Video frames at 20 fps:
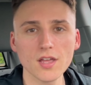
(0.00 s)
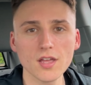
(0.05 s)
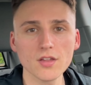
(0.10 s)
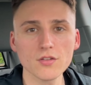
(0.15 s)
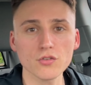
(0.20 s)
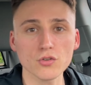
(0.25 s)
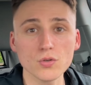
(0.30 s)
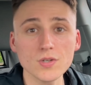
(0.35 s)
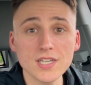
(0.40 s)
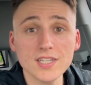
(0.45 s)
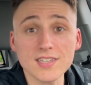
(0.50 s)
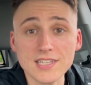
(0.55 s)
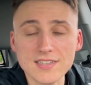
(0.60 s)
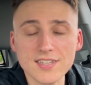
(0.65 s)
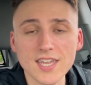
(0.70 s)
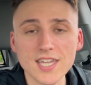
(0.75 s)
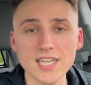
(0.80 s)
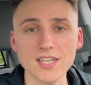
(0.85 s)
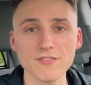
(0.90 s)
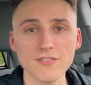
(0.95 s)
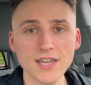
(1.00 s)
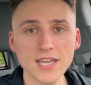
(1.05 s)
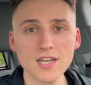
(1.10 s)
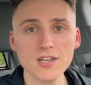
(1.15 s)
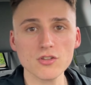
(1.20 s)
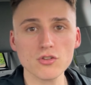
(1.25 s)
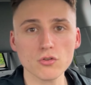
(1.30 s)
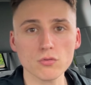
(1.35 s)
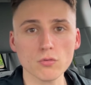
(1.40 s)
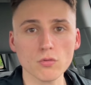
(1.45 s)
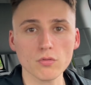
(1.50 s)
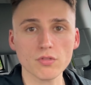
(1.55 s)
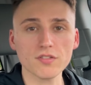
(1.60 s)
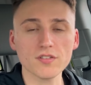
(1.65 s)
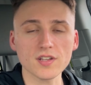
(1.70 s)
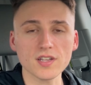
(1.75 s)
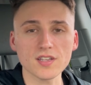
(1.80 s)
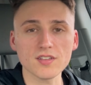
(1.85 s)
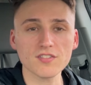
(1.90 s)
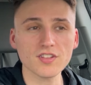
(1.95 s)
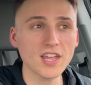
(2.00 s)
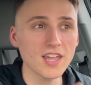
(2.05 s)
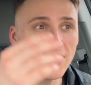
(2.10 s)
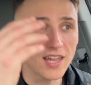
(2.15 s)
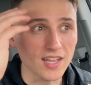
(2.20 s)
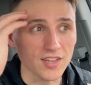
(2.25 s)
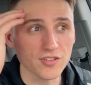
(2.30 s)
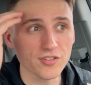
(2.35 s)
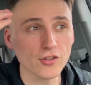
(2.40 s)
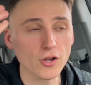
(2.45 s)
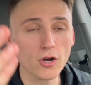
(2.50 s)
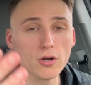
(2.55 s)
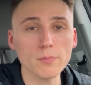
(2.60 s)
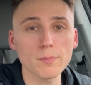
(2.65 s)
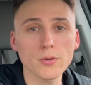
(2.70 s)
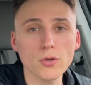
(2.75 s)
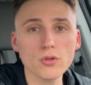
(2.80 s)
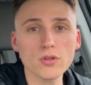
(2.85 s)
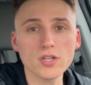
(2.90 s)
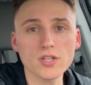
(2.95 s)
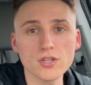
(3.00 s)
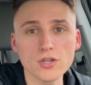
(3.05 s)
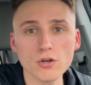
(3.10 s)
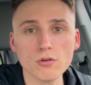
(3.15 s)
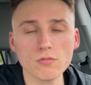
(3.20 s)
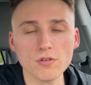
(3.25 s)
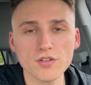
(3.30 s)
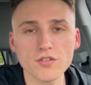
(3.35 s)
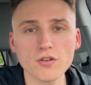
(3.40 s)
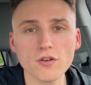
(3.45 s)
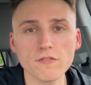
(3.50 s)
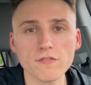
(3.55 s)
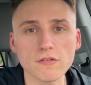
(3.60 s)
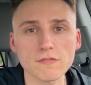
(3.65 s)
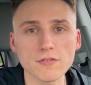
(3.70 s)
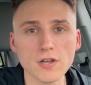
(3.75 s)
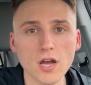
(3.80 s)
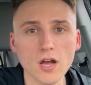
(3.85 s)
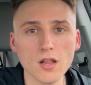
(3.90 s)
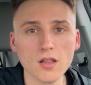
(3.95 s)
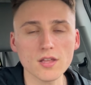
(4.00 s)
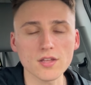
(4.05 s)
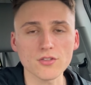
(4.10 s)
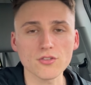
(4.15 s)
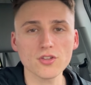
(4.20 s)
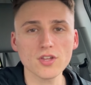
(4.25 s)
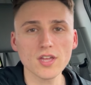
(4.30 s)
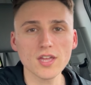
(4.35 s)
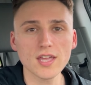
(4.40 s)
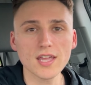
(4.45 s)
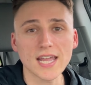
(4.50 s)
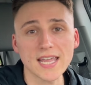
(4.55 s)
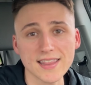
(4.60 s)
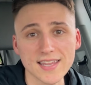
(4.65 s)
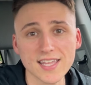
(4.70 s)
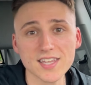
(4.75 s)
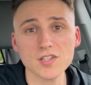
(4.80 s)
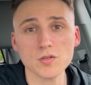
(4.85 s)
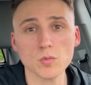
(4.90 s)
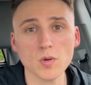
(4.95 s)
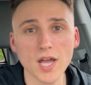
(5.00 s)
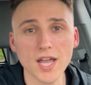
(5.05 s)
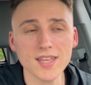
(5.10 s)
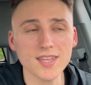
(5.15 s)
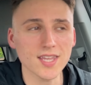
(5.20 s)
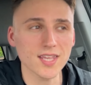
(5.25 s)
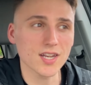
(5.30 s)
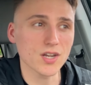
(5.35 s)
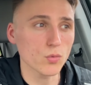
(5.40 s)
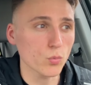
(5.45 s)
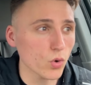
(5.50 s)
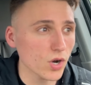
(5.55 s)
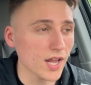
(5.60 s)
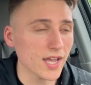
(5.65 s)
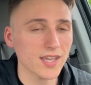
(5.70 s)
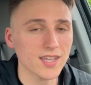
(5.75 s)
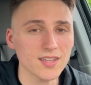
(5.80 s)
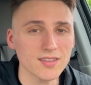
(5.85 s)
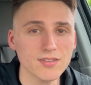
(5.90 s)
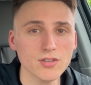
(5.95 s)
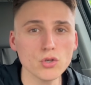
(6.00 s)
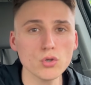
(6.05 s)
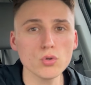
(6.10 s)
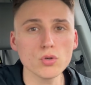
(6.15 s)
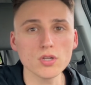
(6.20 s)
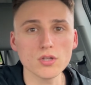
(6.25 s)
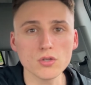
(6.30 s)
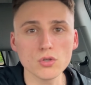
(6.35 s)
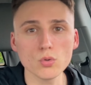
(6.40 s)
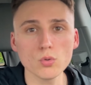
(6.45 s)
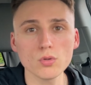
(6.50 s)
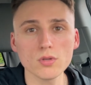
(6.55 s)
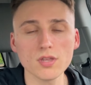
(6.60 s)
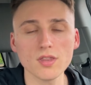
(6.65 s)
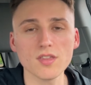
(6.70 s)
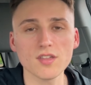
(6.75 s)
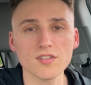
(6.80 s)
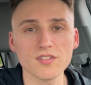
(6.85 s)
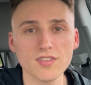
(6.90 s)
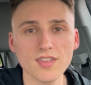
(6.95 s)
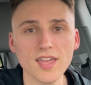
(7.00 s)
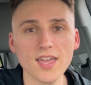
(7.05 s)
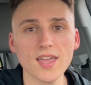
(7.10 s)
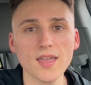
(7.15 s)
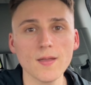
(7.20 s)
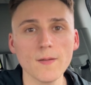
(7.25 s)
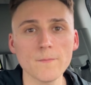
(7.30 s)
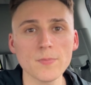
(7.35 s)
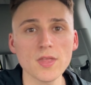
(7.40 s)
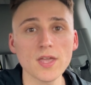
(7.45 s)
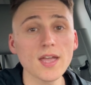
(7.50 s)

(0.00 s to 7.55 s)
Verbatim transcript: So you need to take advantage of those things and start building your reserve of knowledge. And that's what I did and what I continue to do to this day.